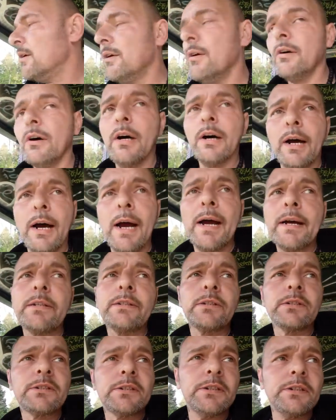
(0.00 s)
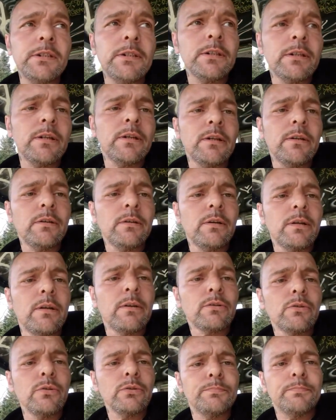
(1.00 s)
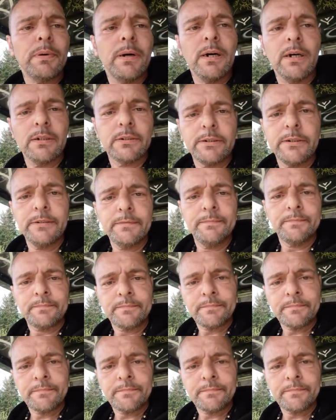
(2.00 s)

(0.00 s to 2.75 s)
or ecstasy at a good party.